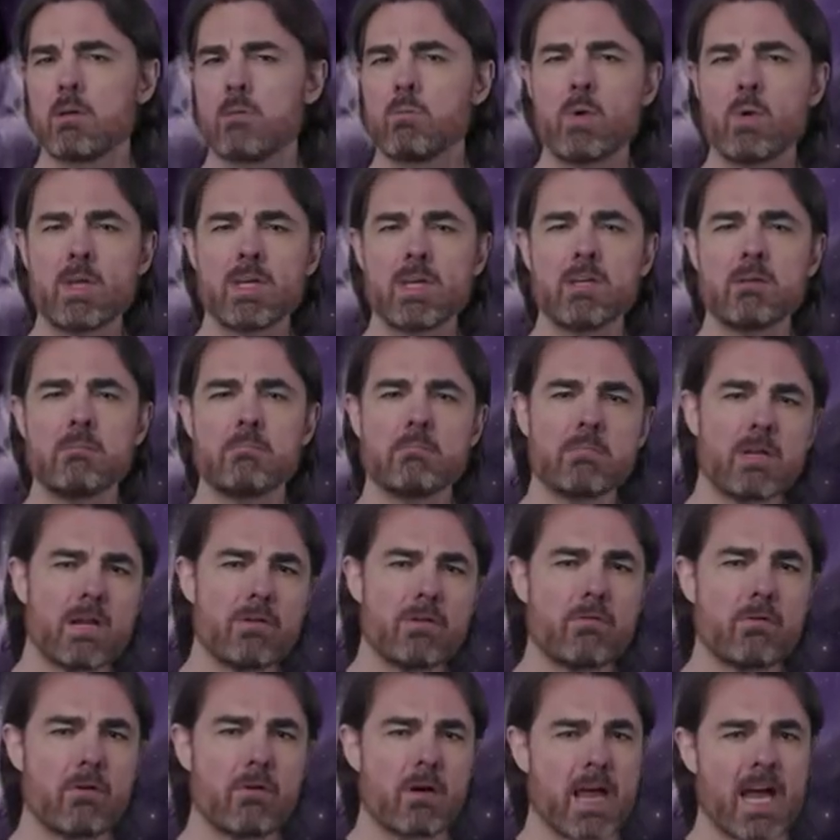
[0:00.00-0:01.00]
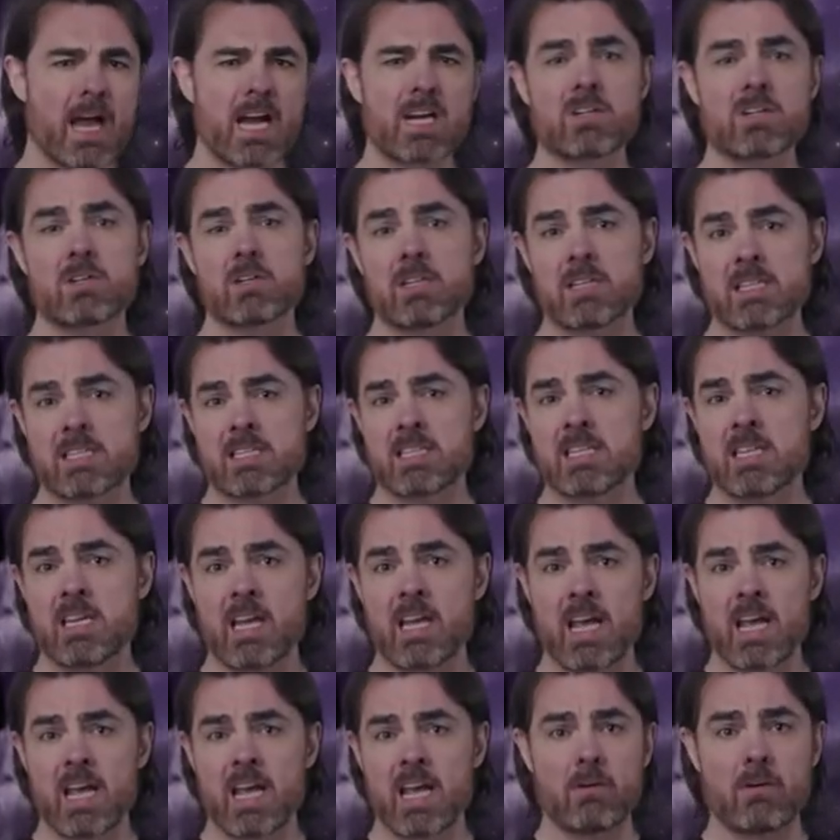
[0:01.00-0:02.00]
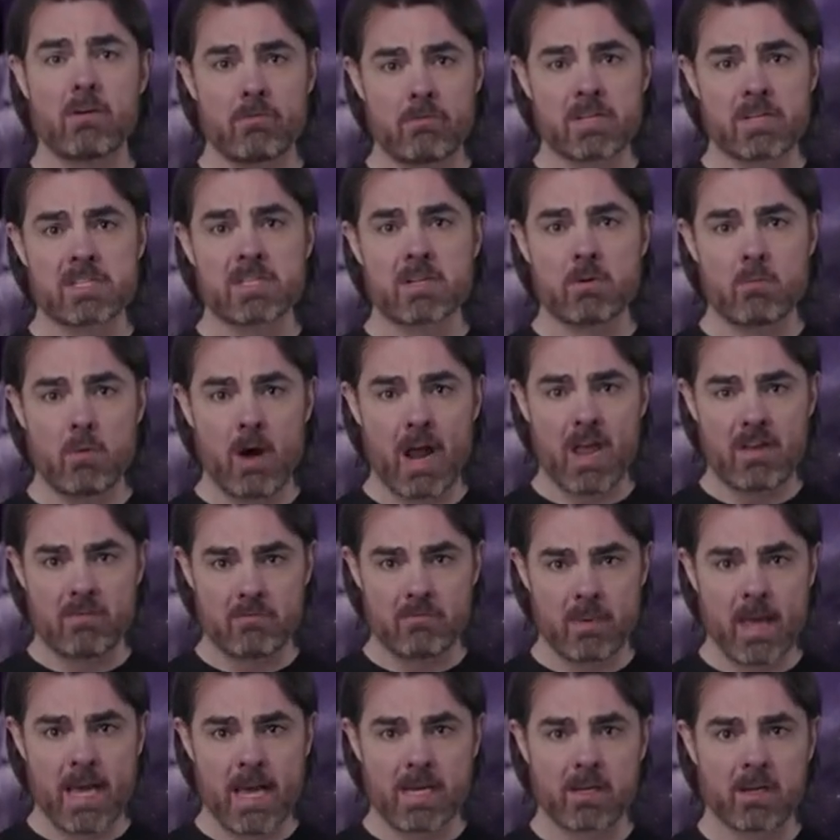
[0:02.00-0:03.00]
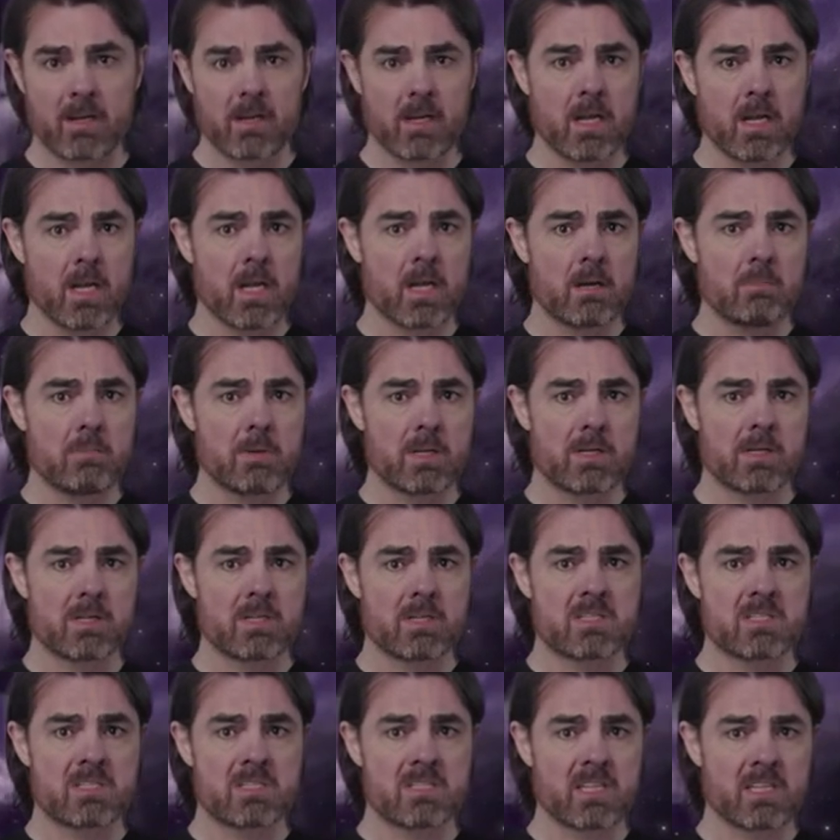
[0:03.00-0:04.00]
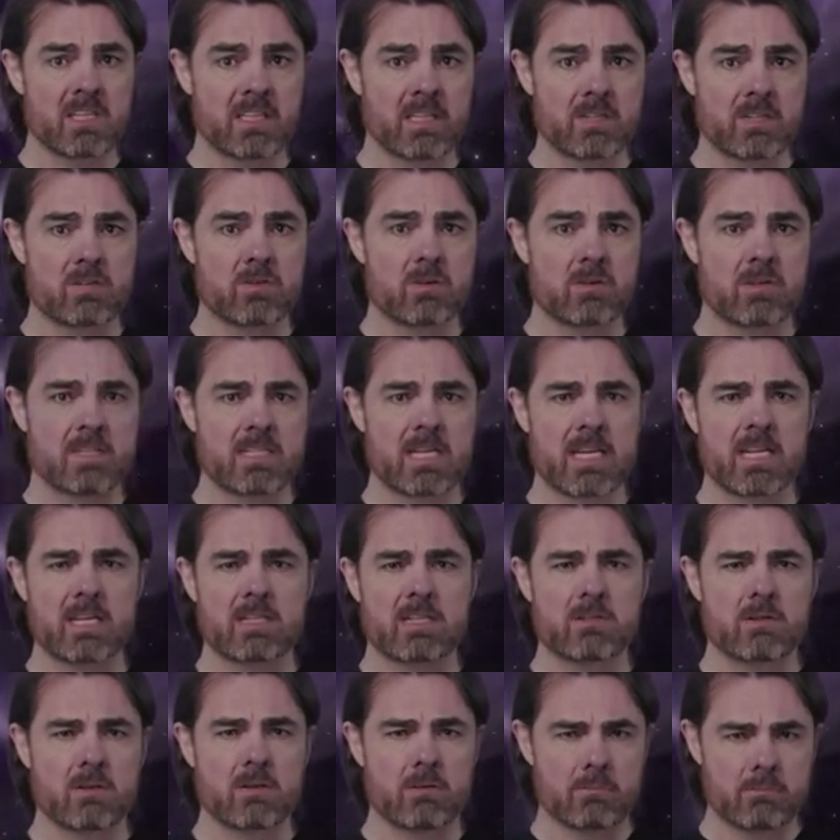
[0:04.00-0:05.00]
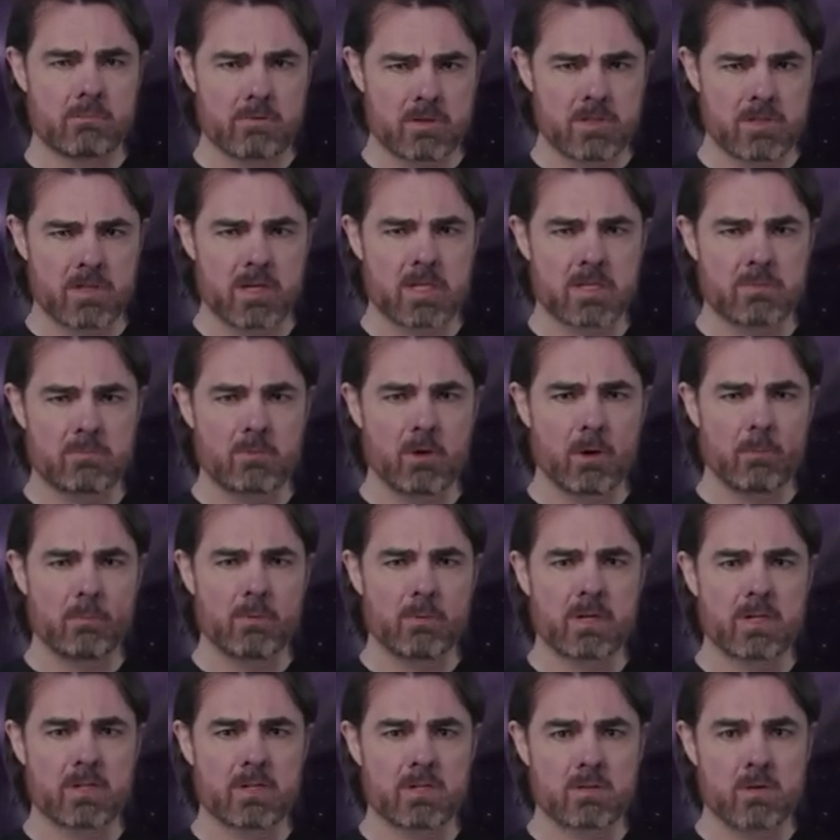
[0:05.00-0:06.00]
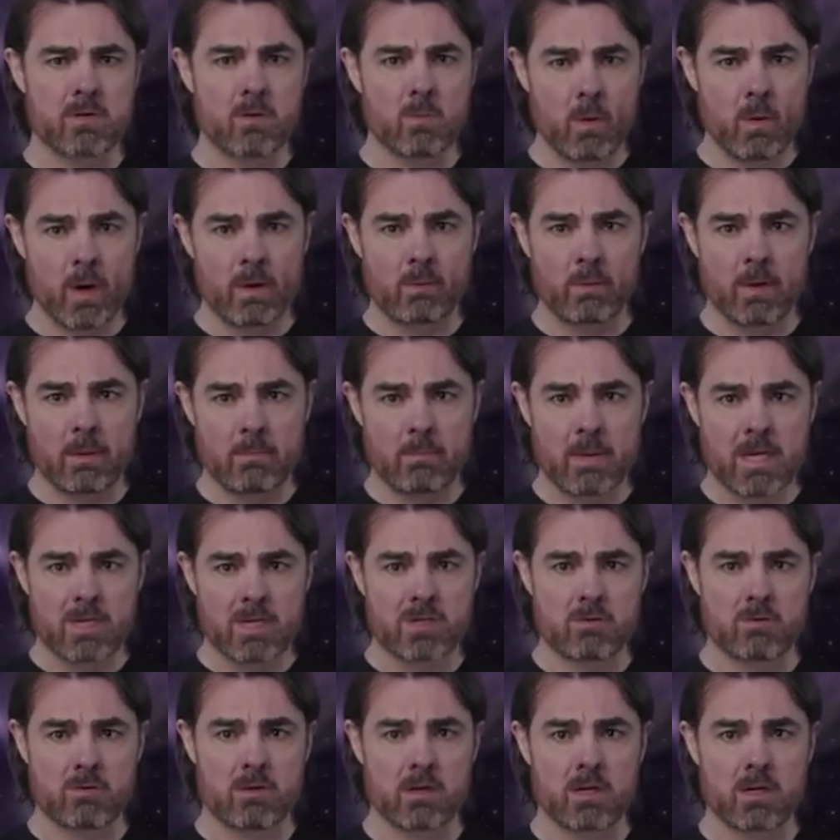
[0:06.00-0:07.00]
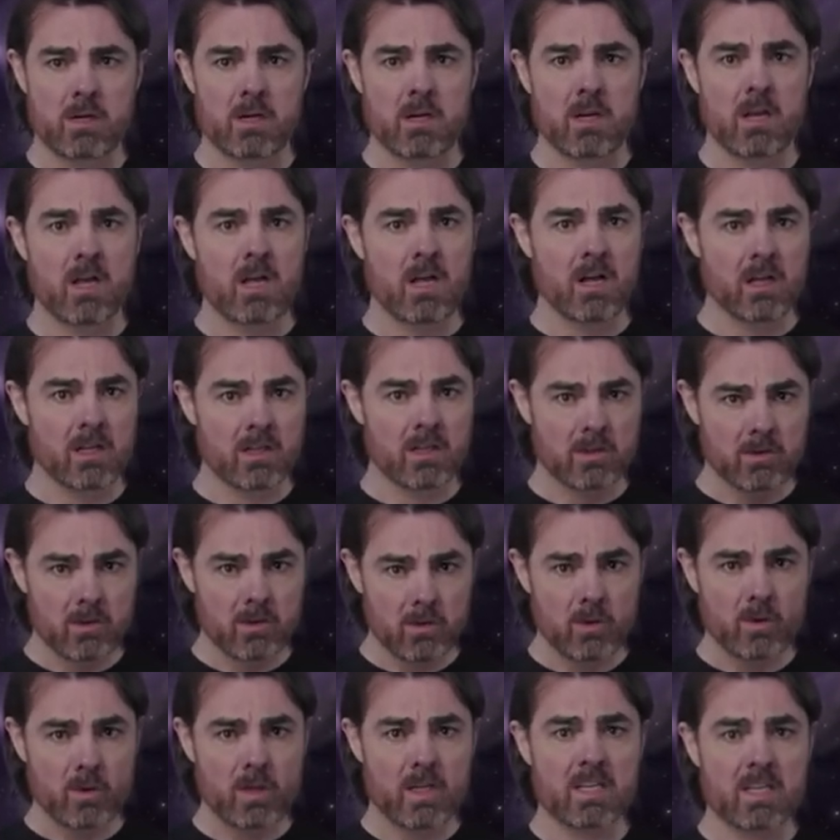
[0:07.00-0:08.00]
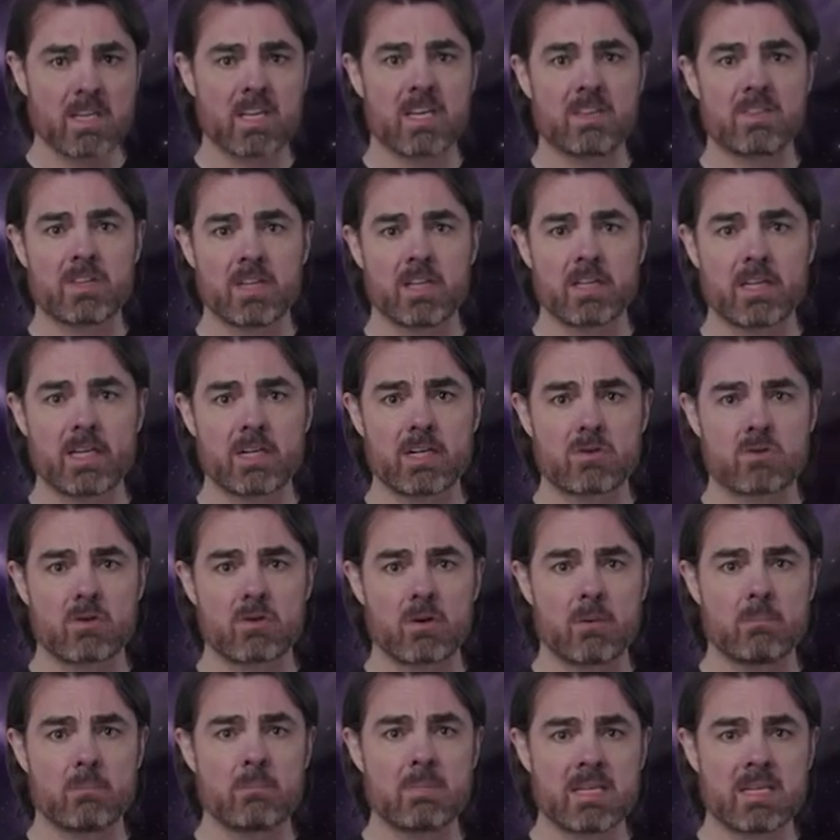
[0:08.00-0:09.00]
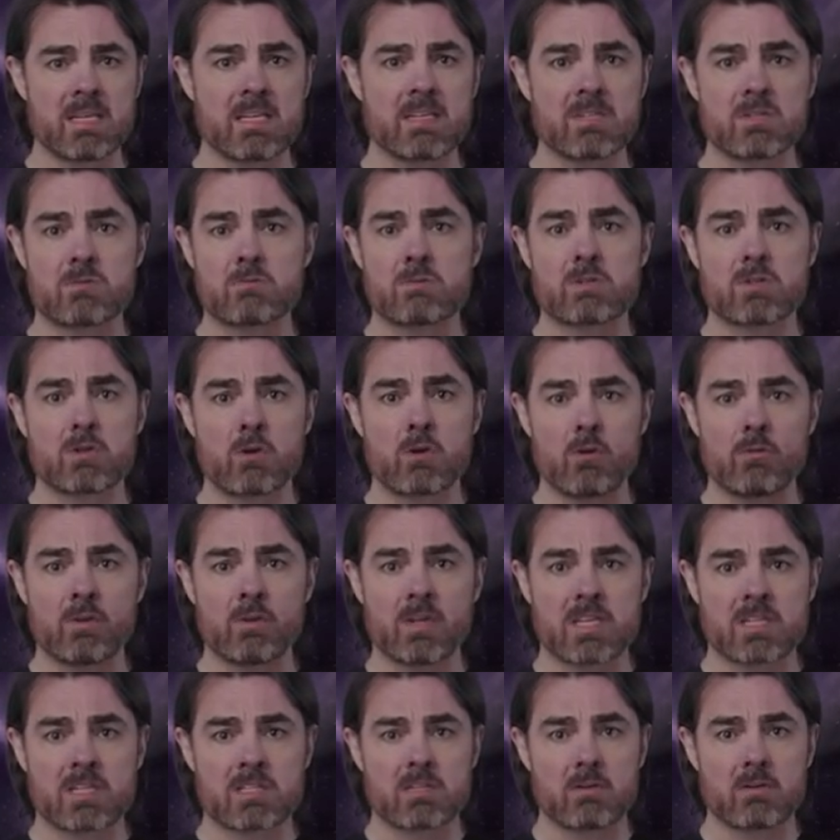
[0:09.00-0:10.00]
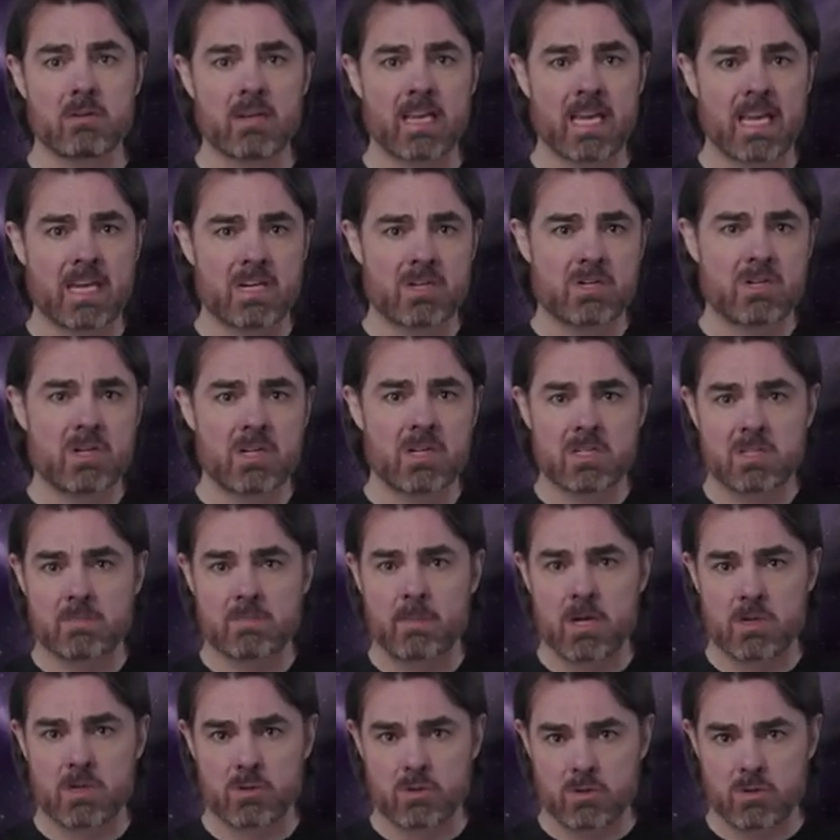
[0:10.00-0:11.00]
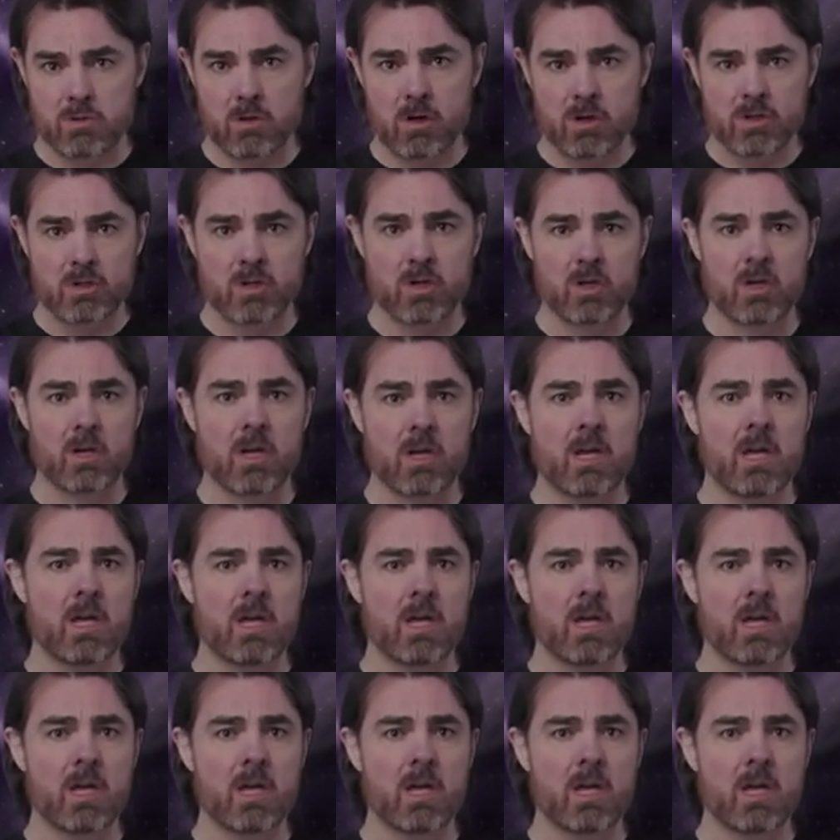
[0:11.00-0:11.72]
We can never actually see a fuzzy wave packet because the electron takes on precise properties when we measure it. Looking at the electron means resolving its location and spatial structure.